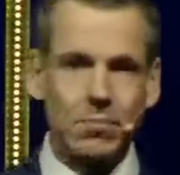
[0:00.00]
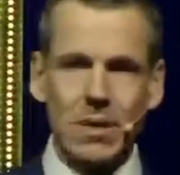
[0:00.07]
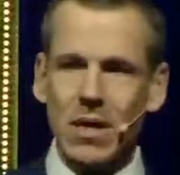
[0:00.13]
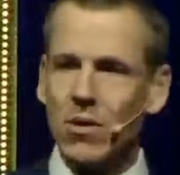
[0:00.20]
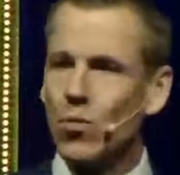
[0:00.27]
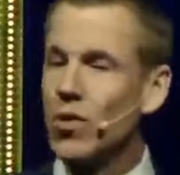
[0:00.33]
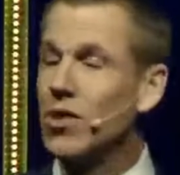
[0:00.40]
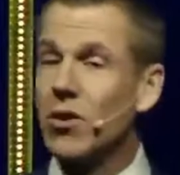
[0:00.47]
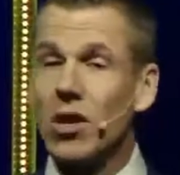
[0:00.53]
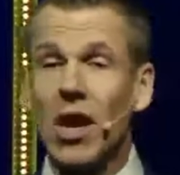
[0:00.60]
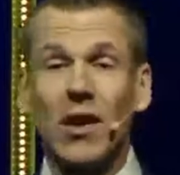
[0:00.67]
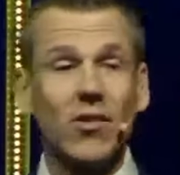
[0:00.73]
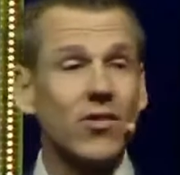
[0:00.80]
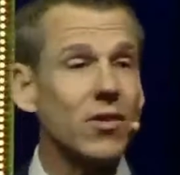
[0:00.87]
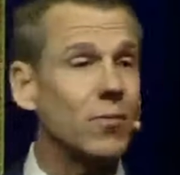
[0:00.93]
be with your
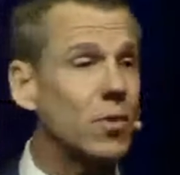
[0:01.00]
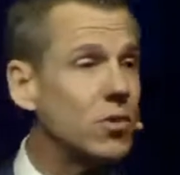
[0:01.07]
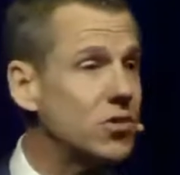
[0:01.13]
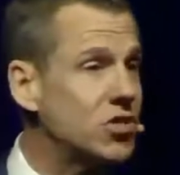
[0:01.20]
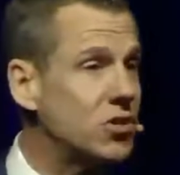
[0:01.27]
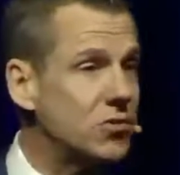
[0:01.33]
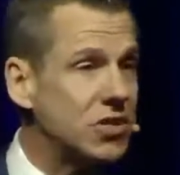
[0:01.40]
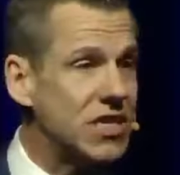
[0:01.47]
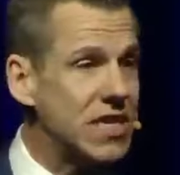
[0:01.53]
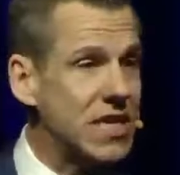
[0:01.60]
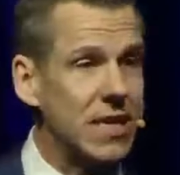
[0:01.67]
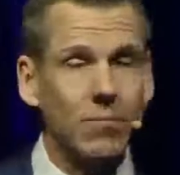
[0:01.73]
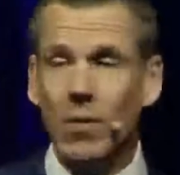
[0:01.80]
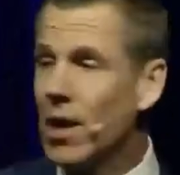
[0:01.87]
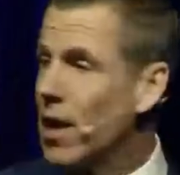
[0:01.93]
customers, your team.